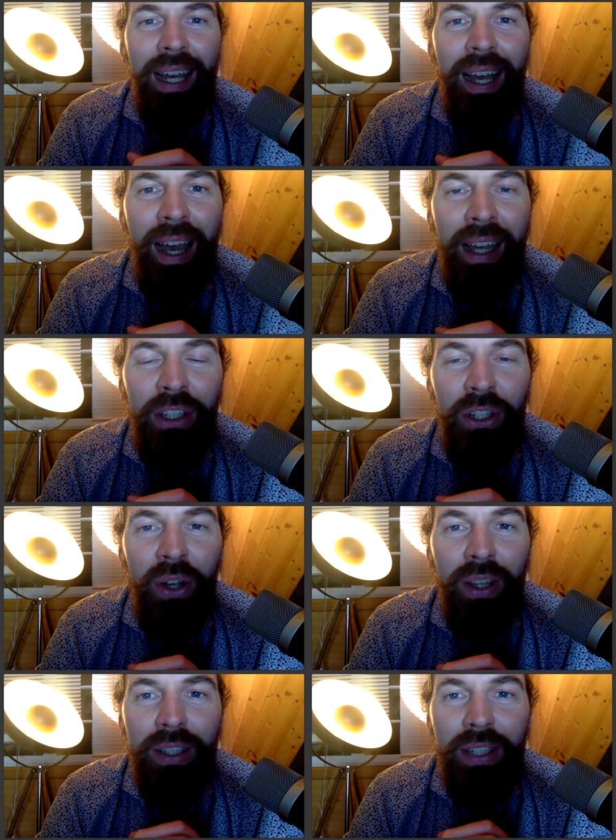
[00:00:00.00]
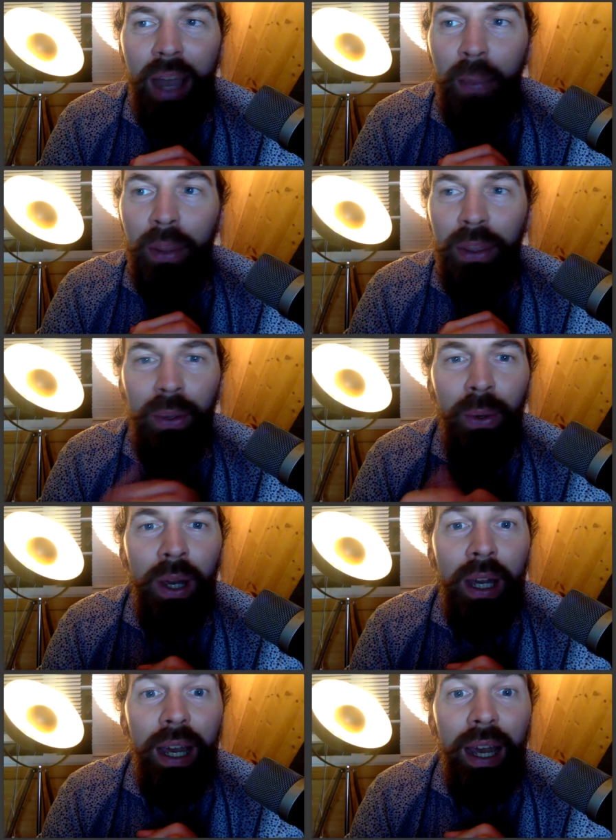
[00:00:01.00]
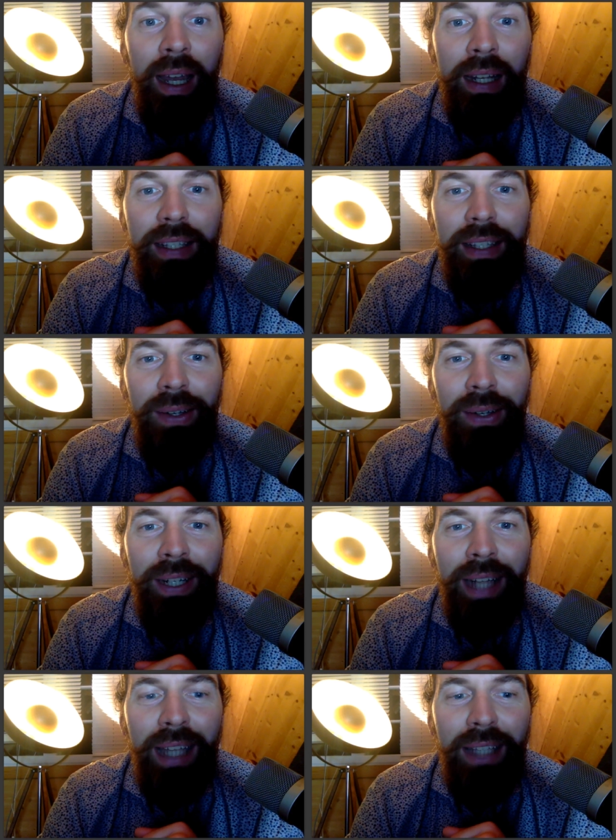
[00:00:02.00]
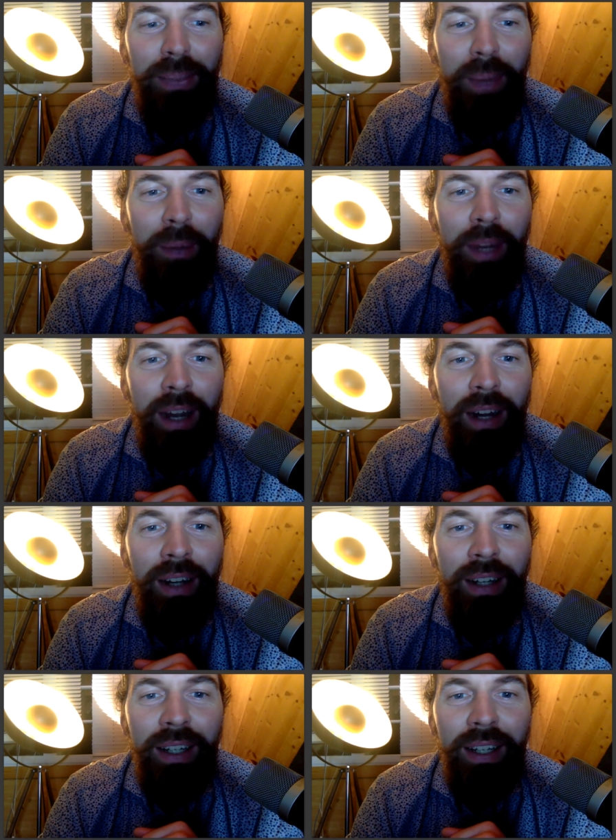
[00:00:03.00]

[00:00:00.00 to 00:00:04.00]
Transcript: I enjoyed the time with you, and see you in the next webinar.